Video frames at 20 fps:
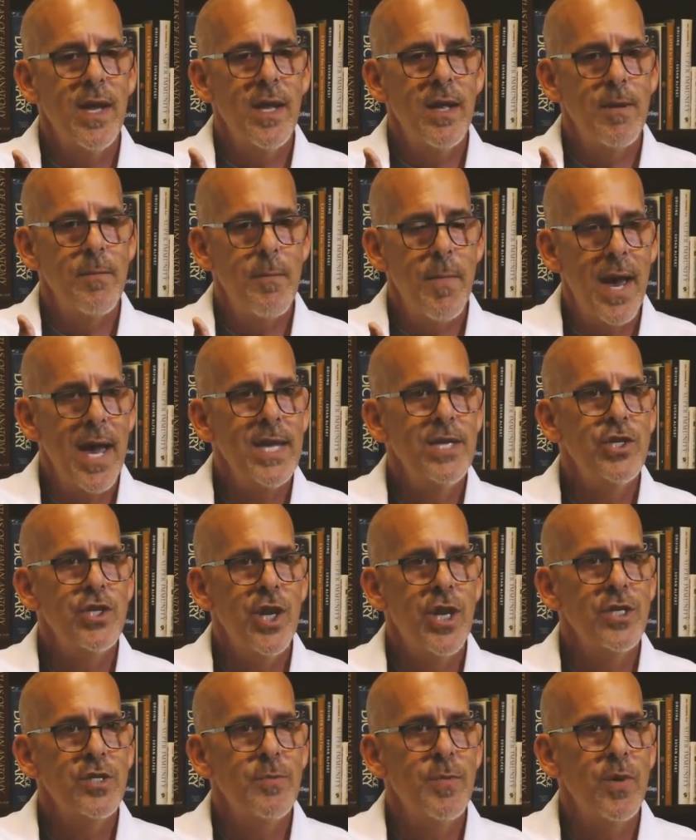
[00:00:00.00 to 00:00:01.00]
in my
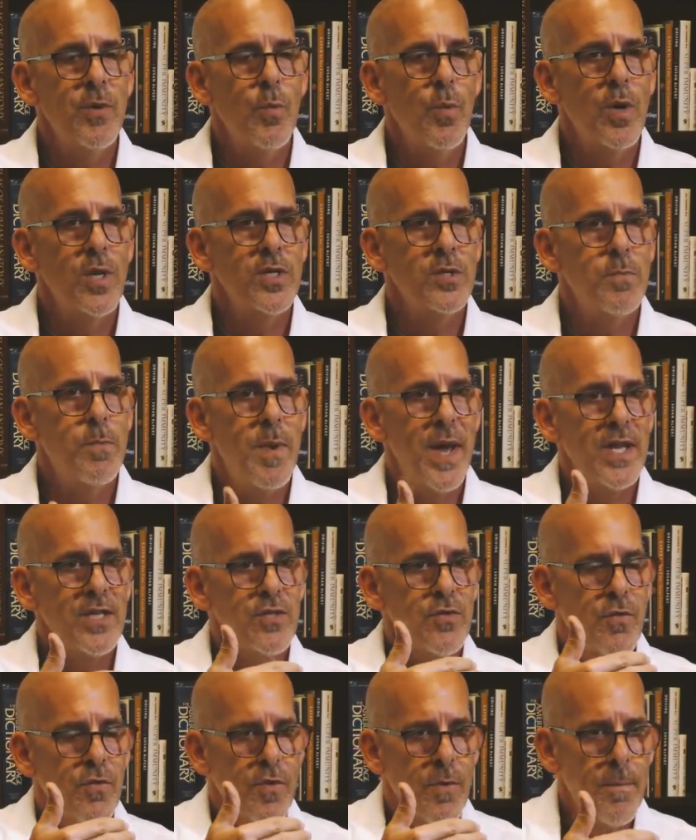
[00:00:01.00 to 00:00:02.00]
judgment, what is
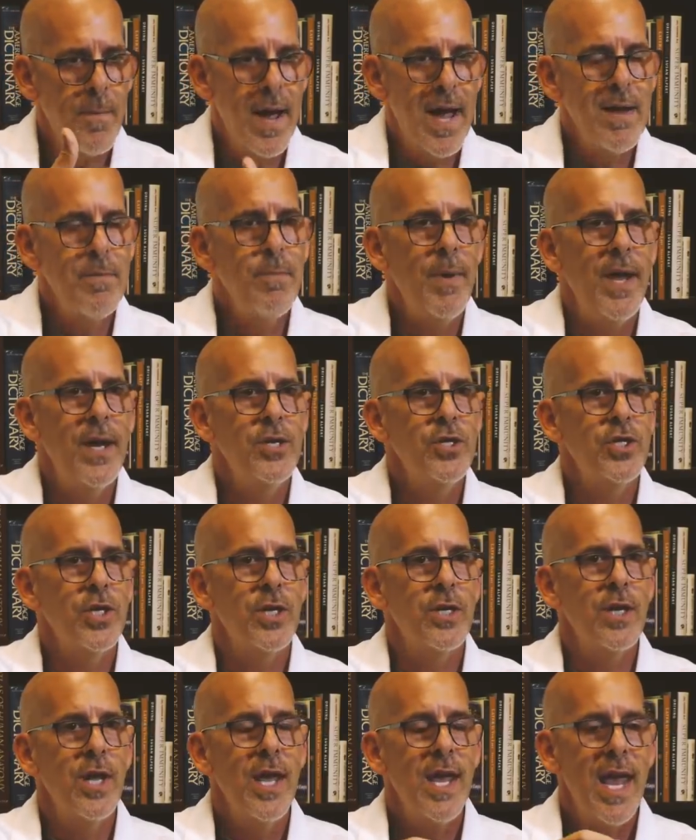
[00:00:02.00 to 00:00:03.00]
best for my
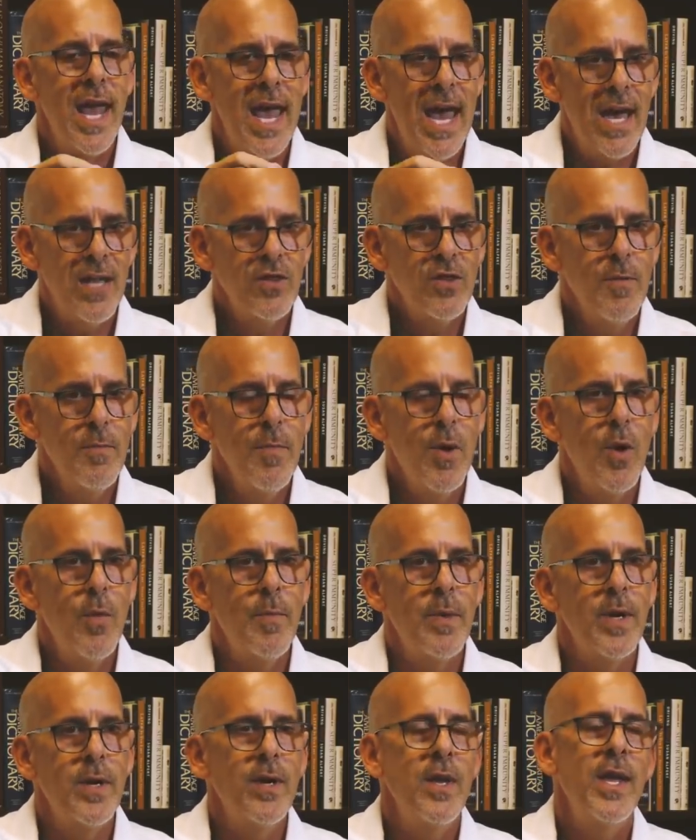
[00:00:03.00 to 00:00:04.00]
patient at the
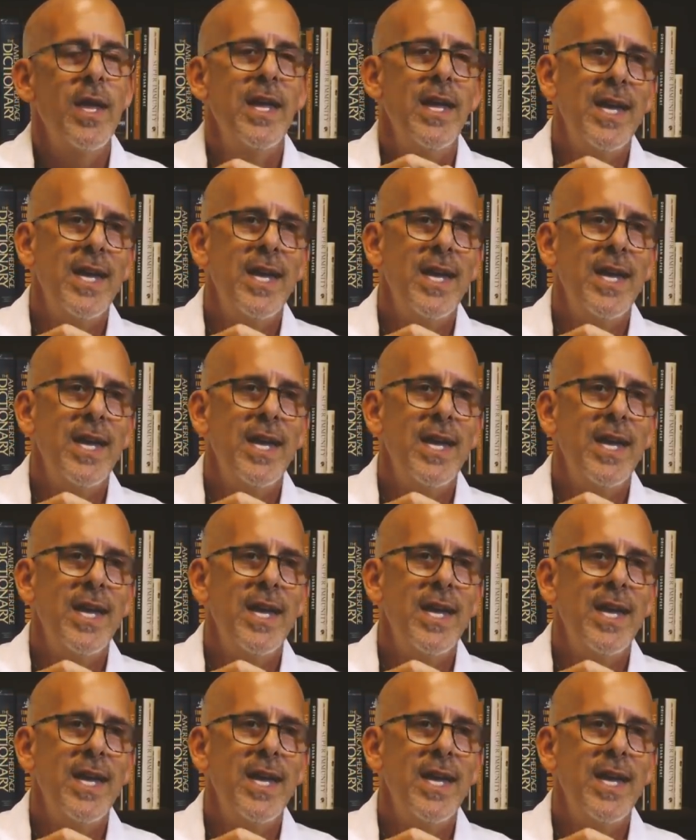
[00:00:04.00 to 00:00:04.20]
moment